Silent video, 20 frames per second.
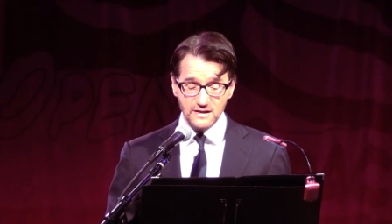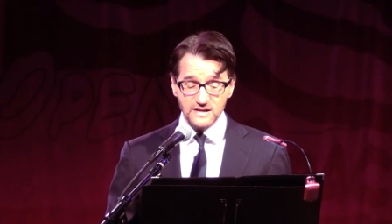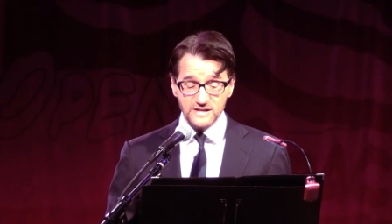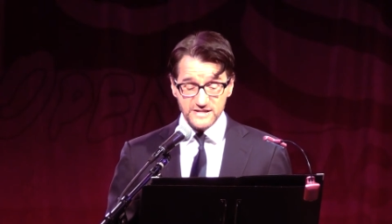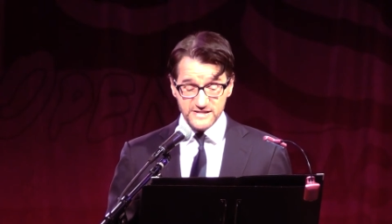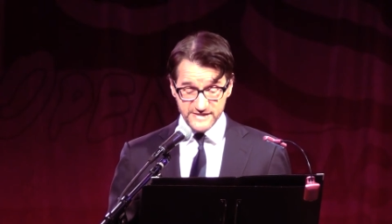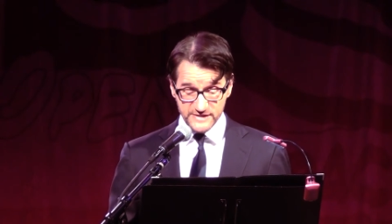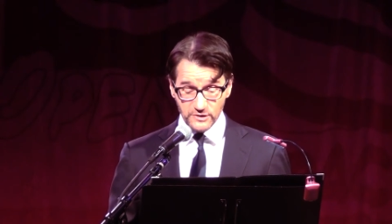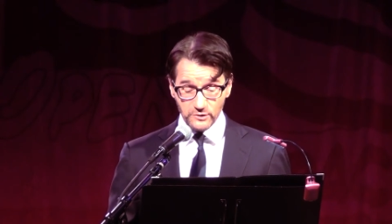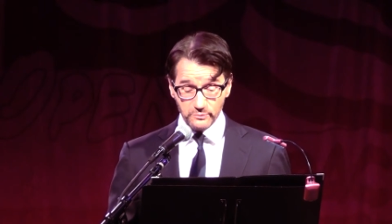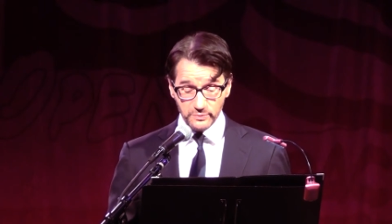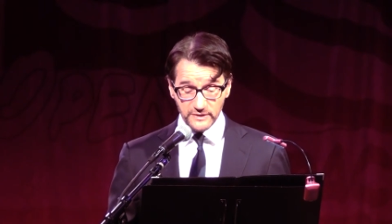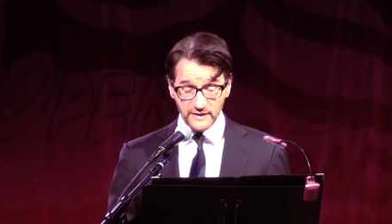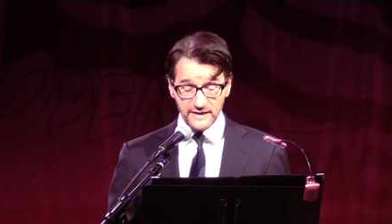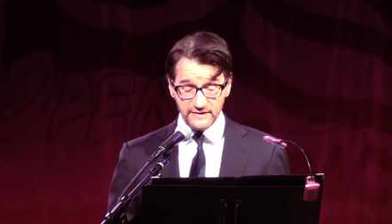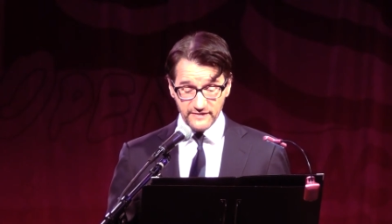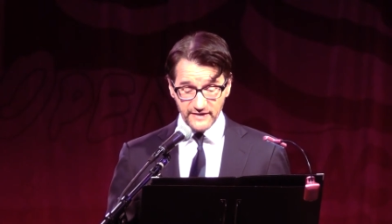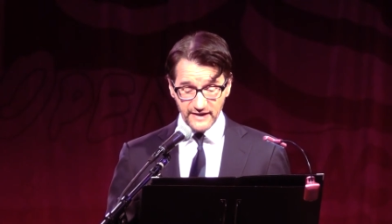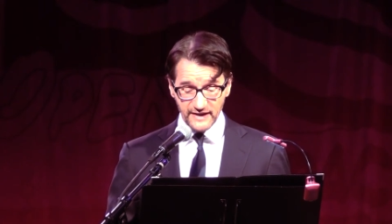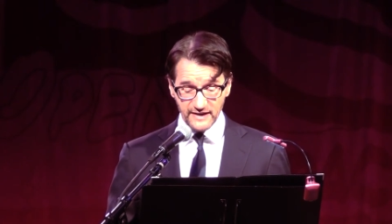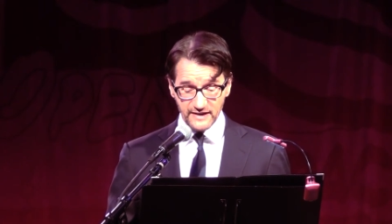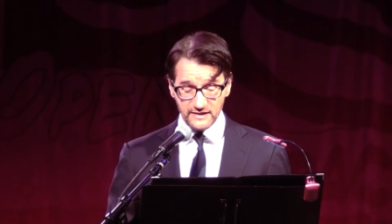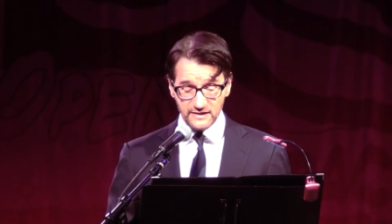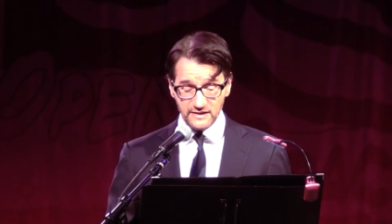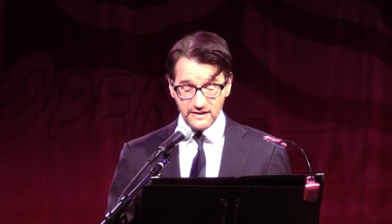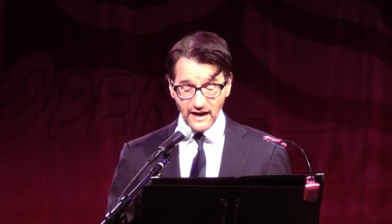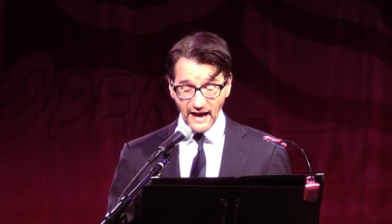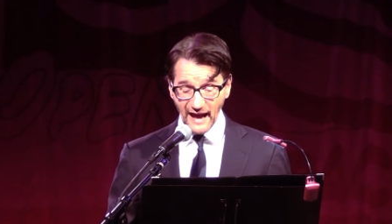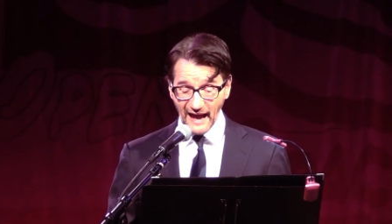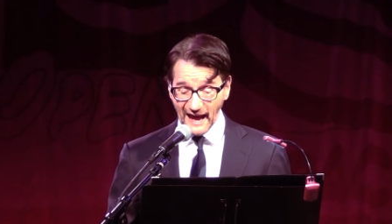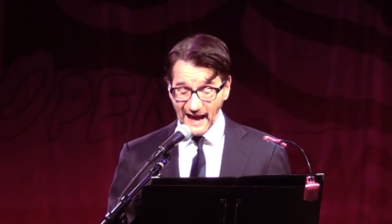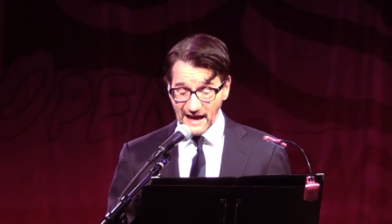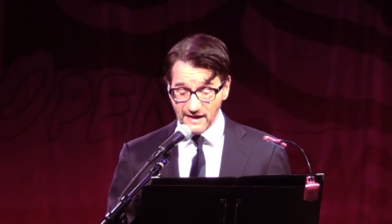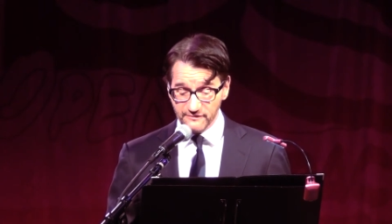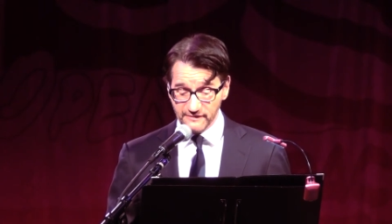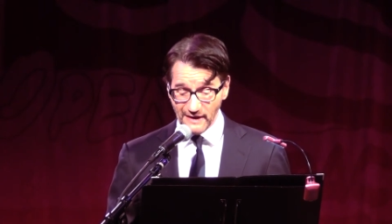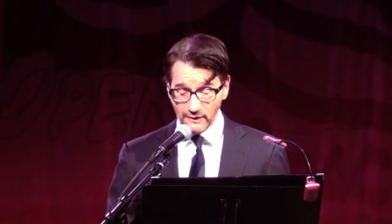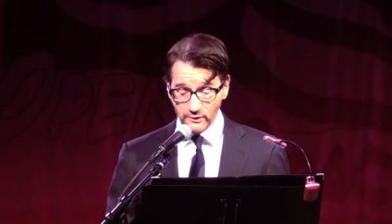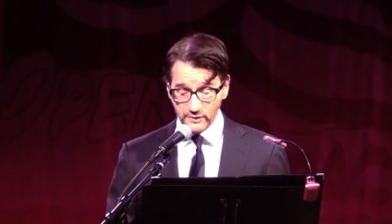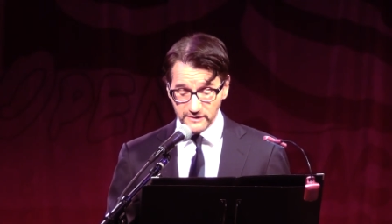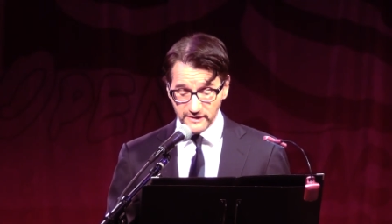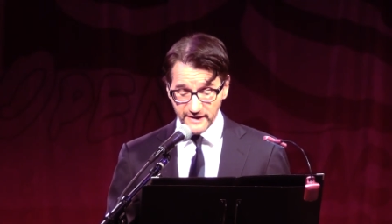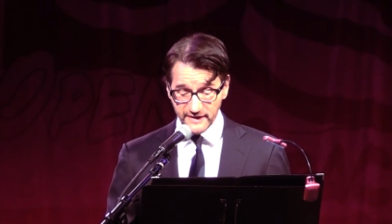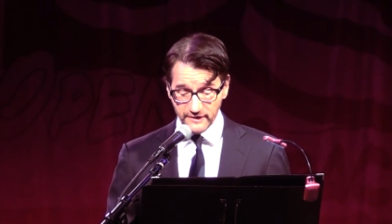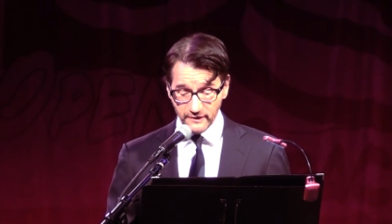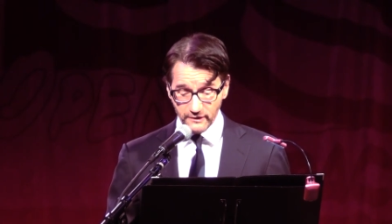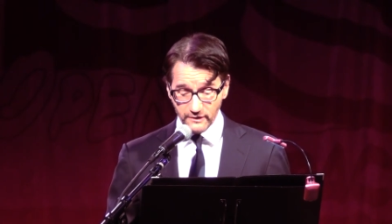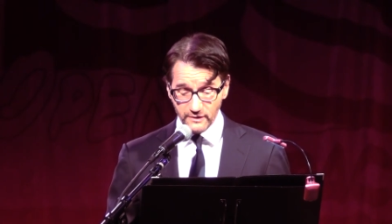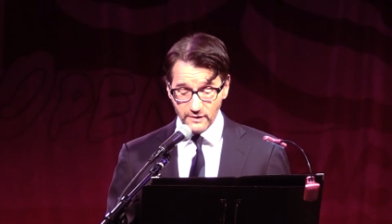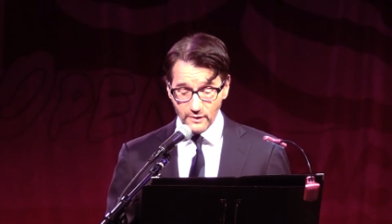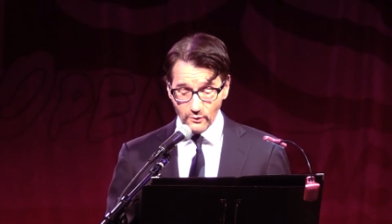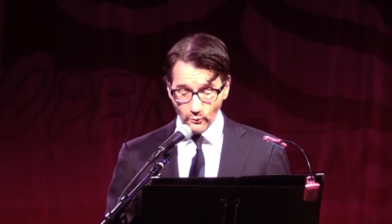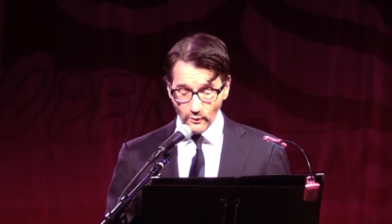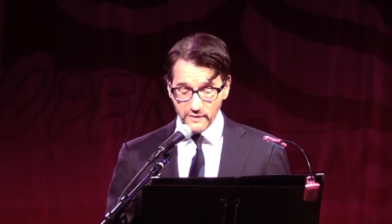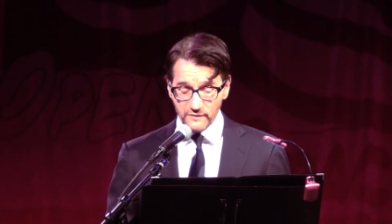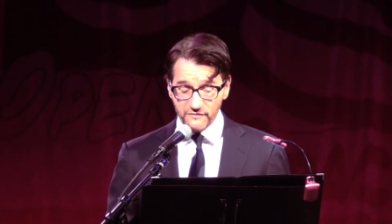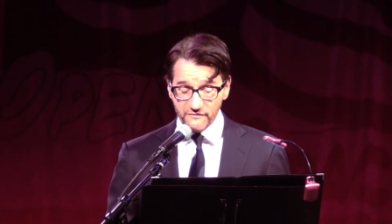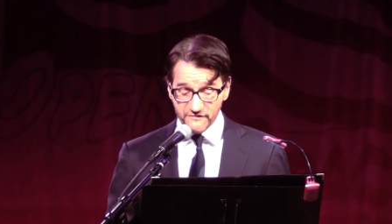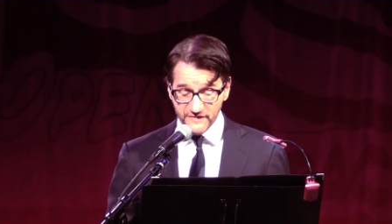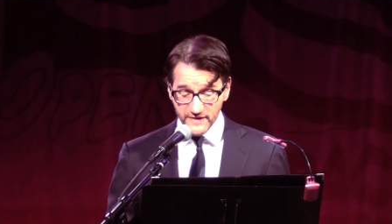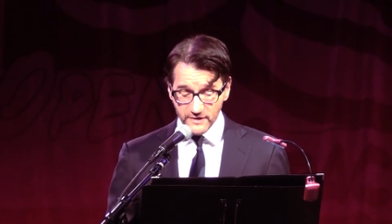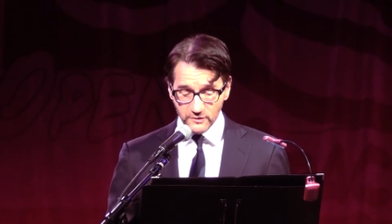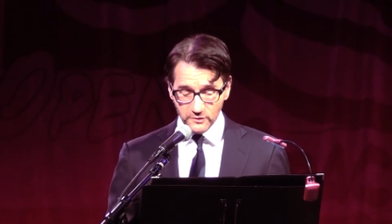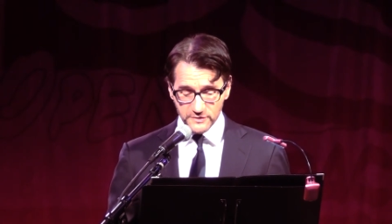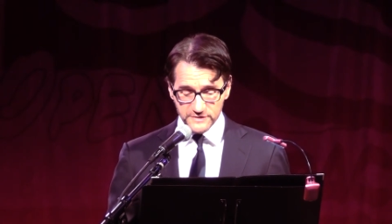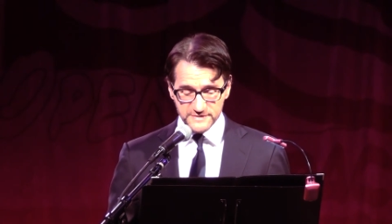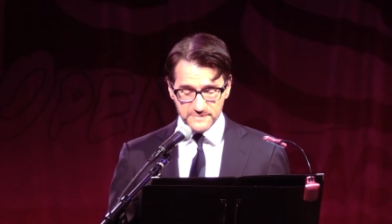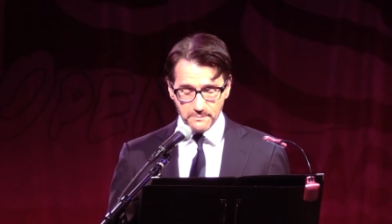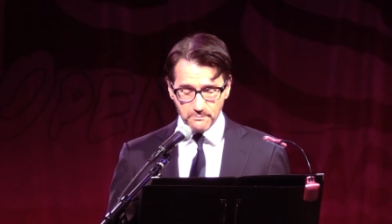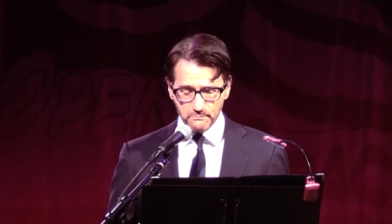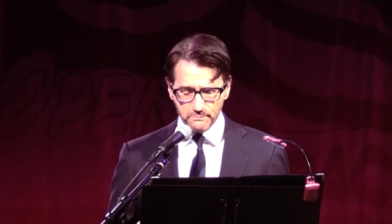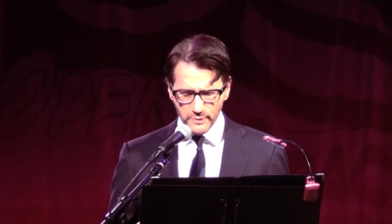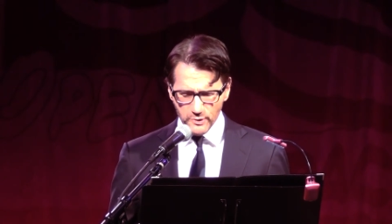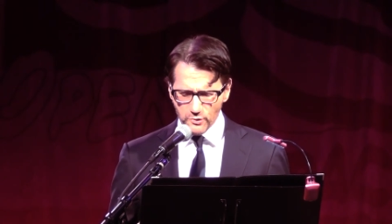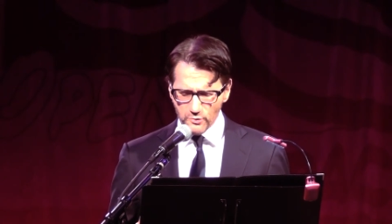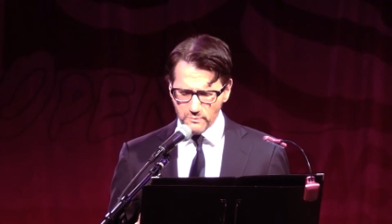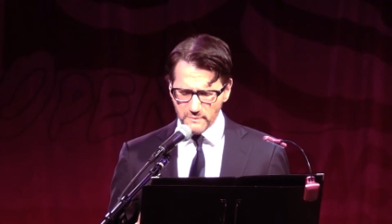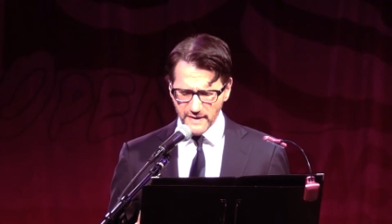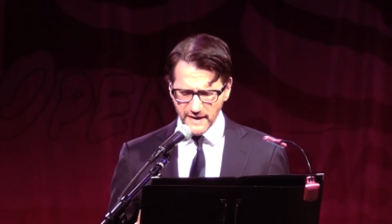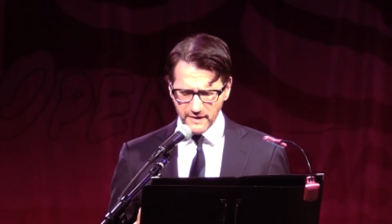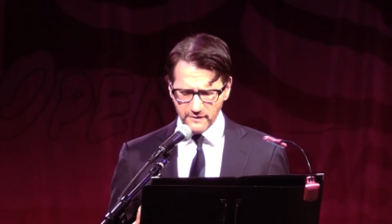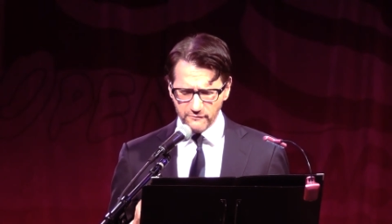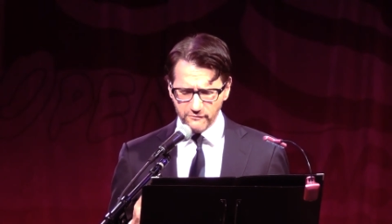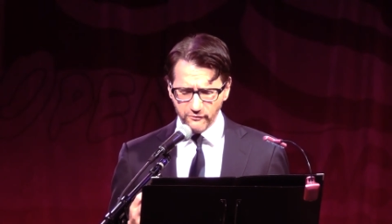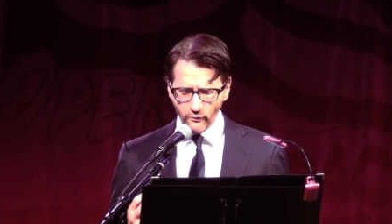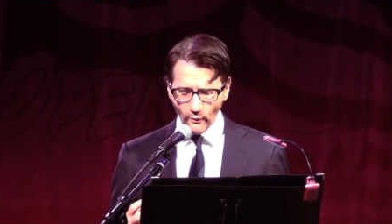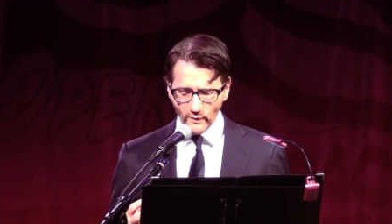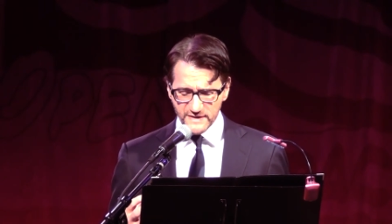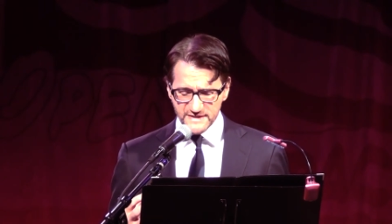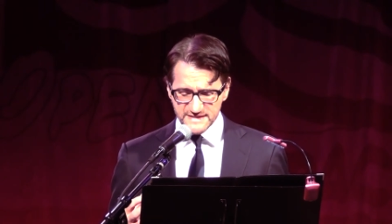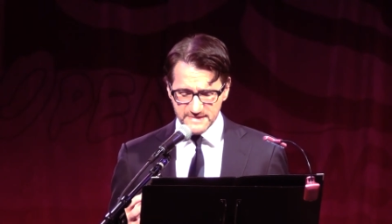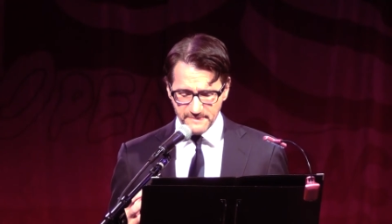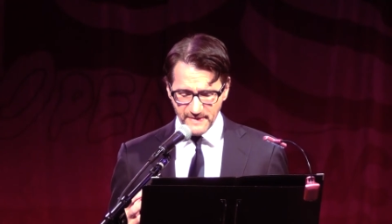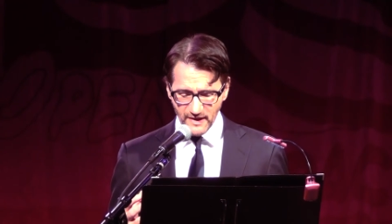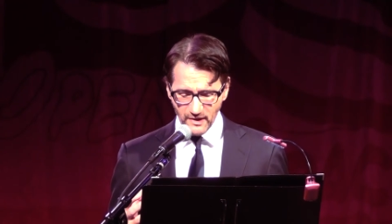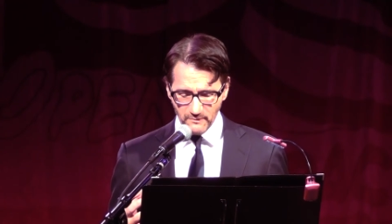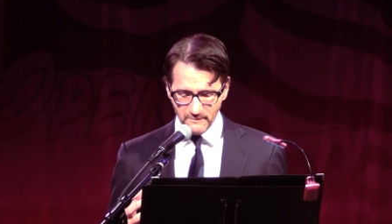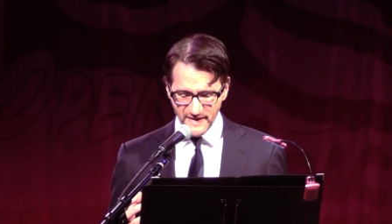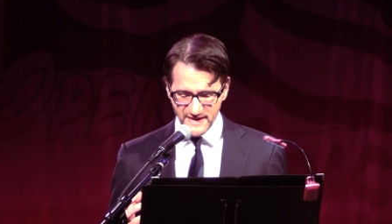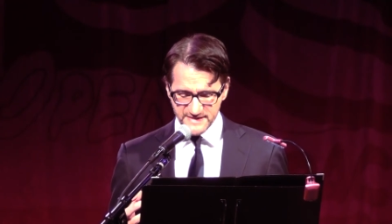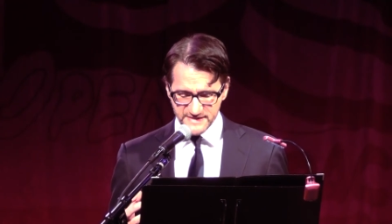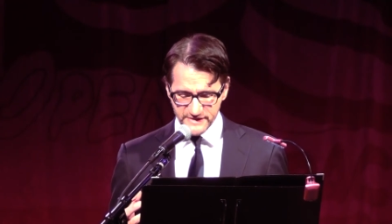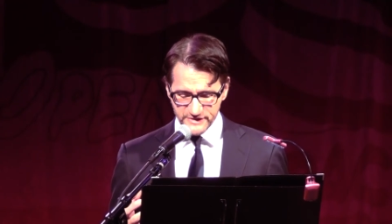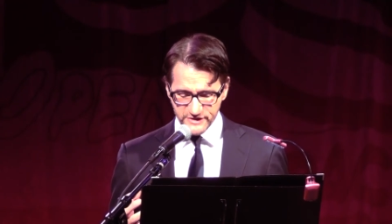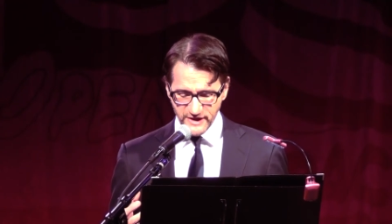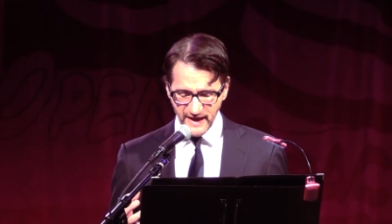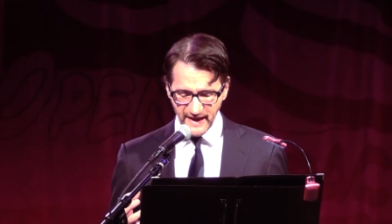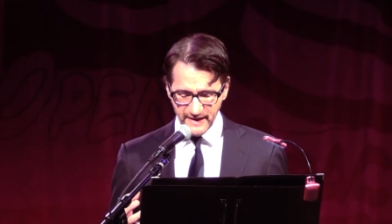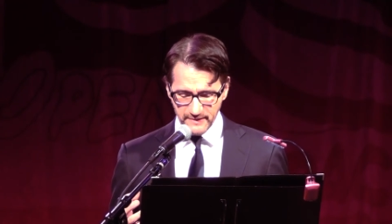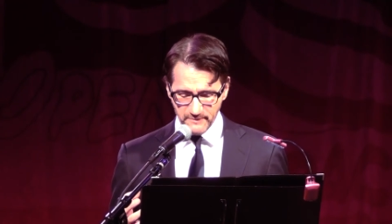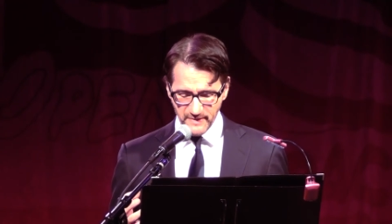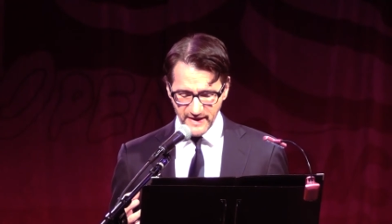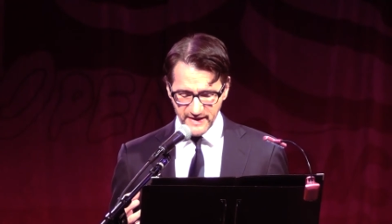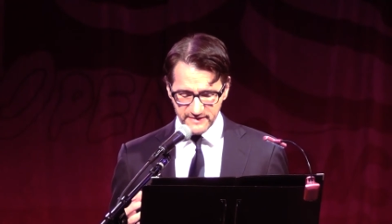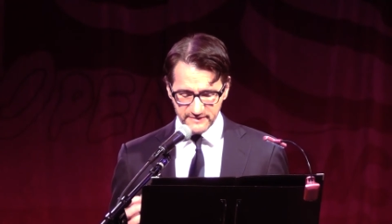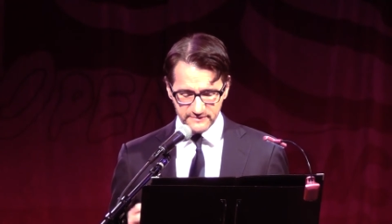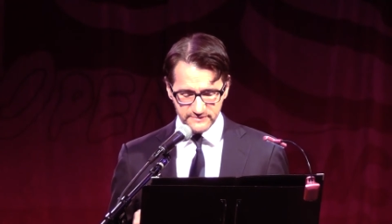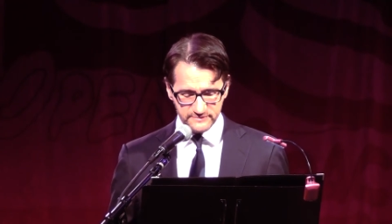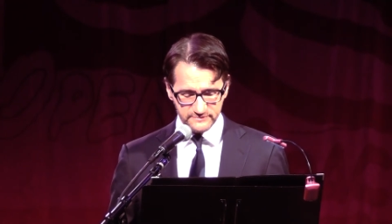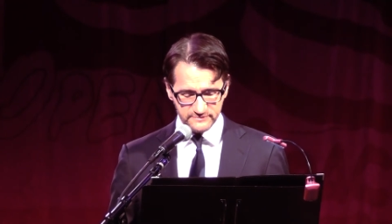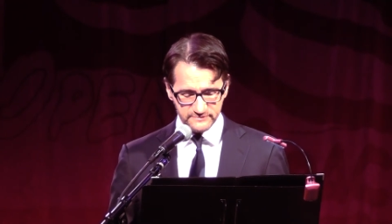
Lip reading: still believing it a half hour later when Phil's booming voicemail message came in.